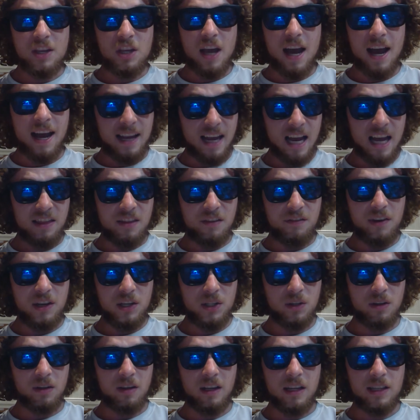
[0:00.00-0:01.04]
I had the
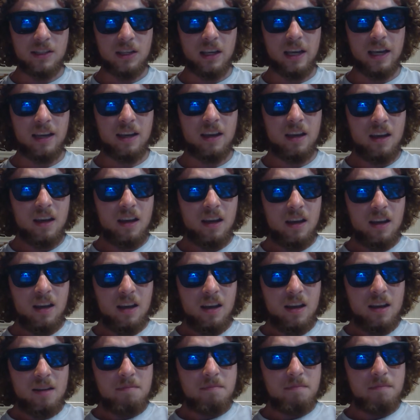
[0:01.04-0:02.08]
vision. It's like,
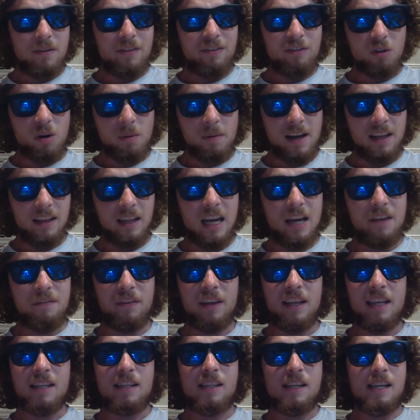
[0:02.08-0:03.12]
before my life,
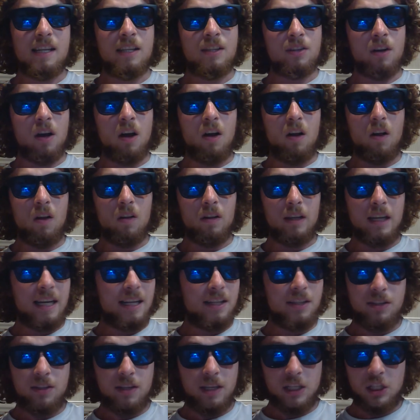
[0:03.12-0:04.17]
it's
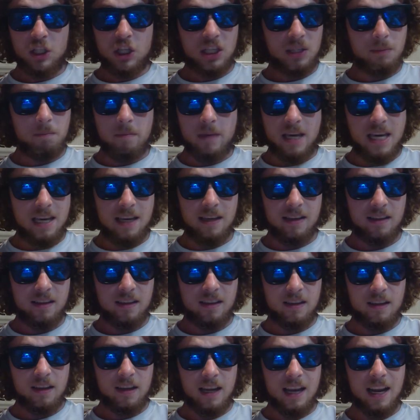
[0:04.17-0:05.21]
just me,
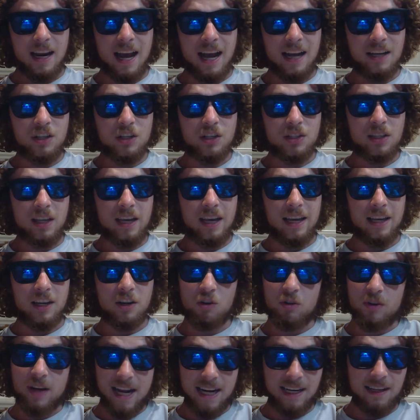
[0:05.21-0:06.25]
and I just like
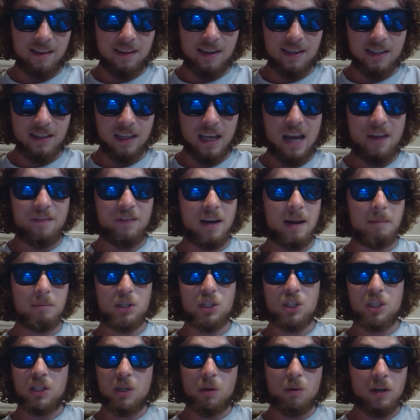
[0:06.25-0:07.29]
created this life, and I'm
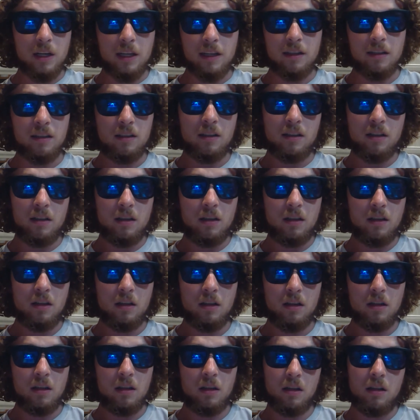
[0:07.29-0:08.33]
just doing it
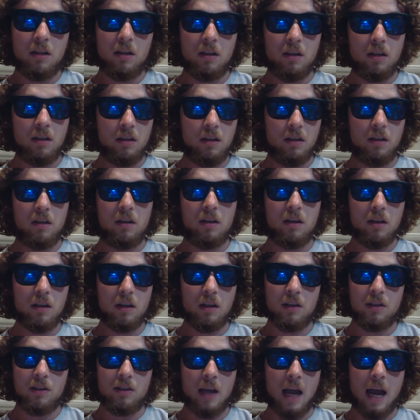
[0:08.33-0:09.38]

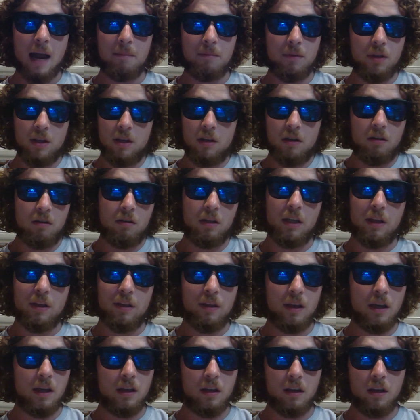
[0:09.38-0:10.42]
because I'm the only
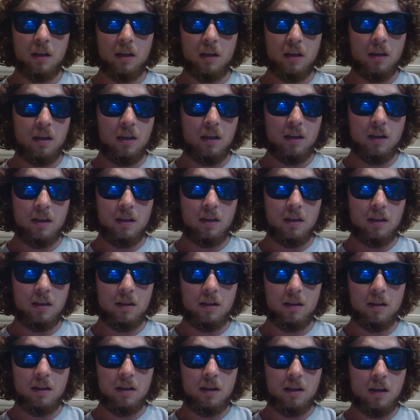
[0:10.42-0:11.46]
thing.
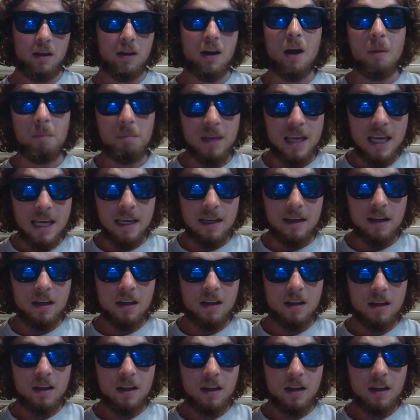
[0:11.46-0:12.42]
Not me,